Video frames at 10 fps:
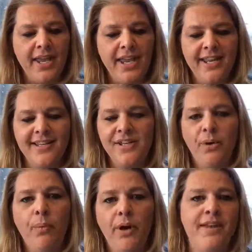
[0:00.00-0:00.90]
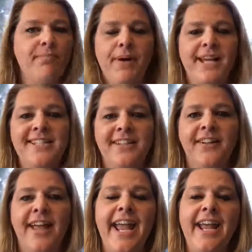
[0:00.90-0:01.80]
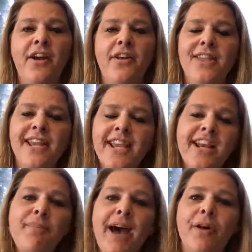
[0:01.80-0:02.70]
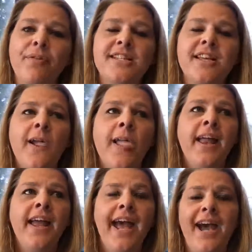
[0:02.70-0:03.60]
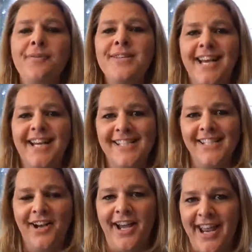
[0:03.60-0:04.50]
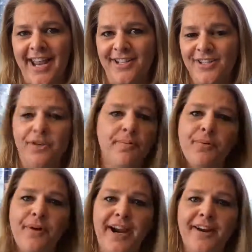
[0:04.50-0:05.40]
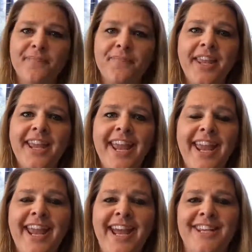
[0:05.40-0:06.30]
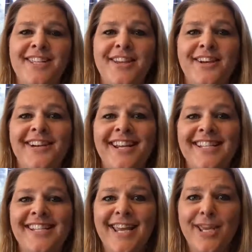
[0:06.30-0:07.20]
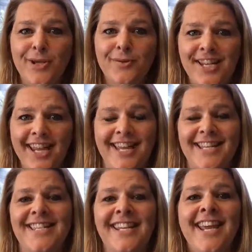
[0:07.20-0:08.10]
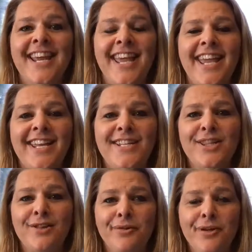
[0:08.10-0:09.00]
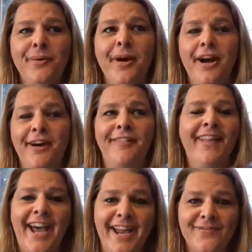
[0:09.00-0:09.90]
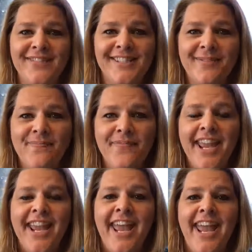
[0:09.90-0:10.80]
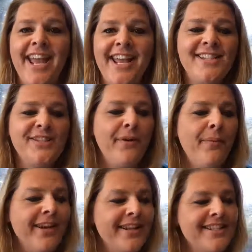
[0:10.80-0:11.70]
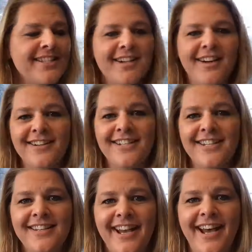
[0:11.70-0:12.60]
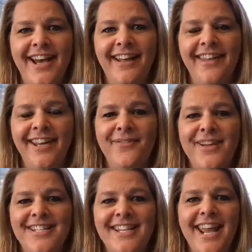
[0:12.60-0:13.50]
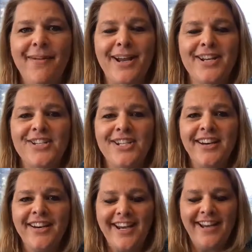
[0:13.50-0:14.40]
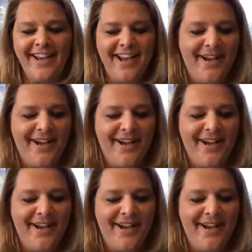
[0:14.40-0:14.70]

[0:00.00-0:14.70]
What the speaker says: into one bundle and thinking about how does God answer prayer? And there is a huge hint. It is through our lives. And so I wanted to start a little bit today by sharing